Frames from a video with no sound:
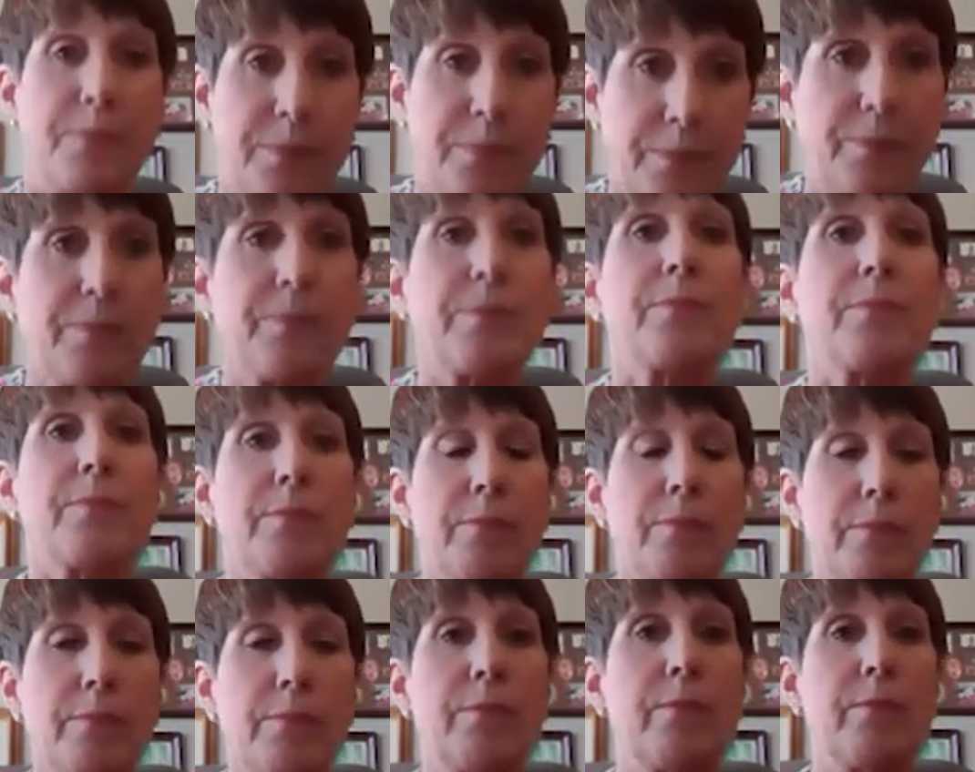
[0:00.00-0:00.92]
have to go
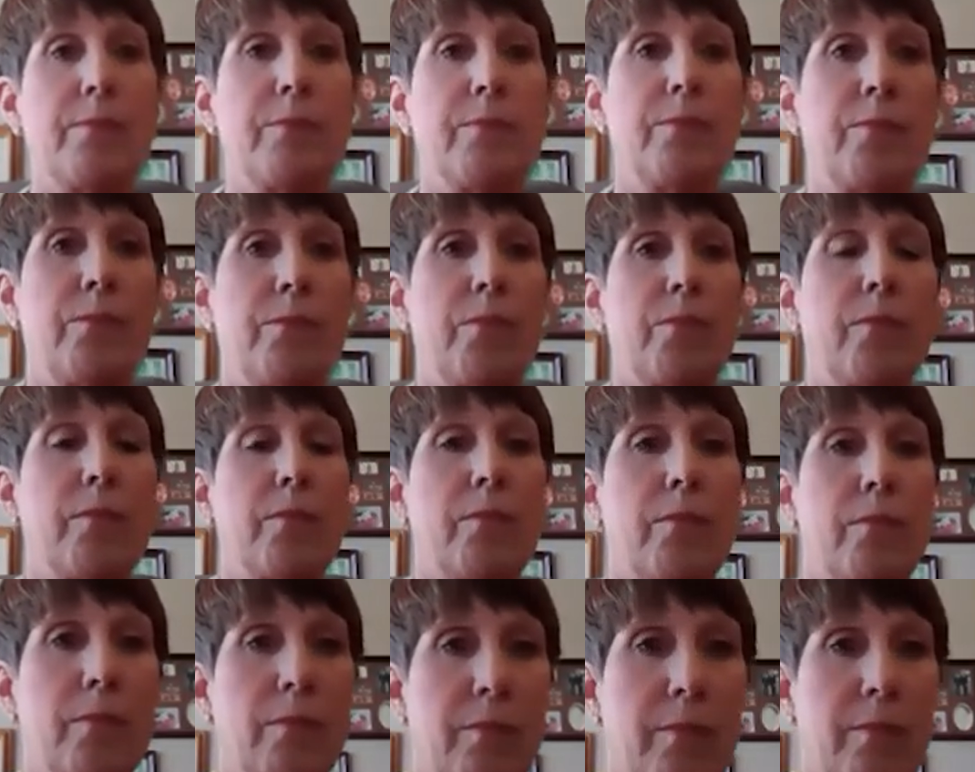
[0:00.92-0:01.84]
through your
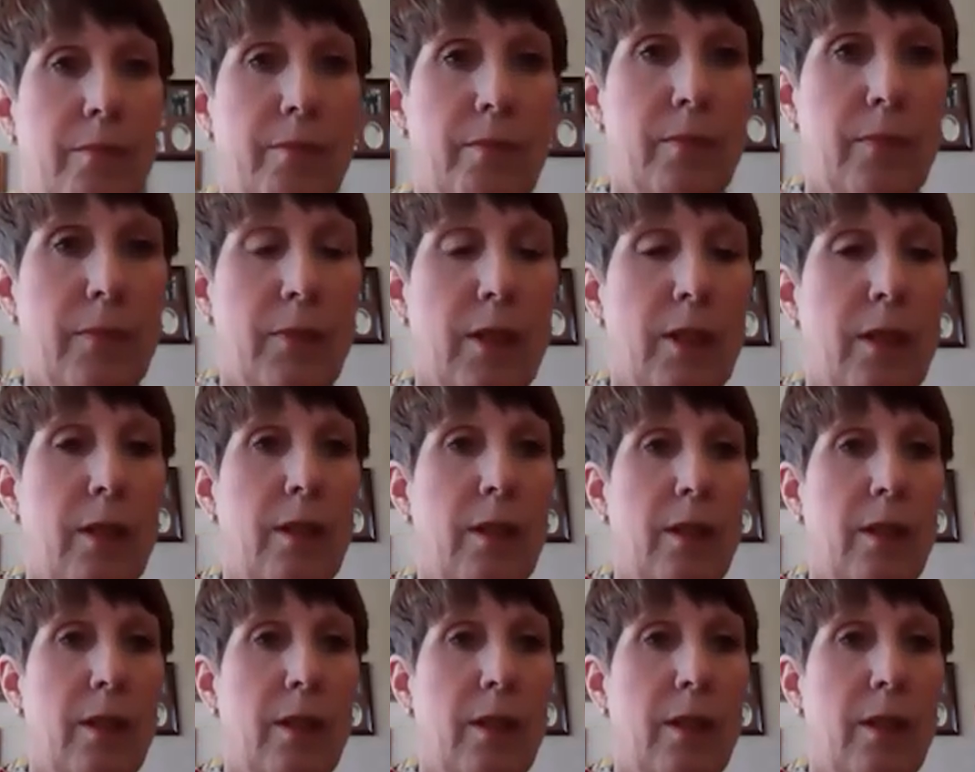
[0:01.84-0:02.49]
program in order to become an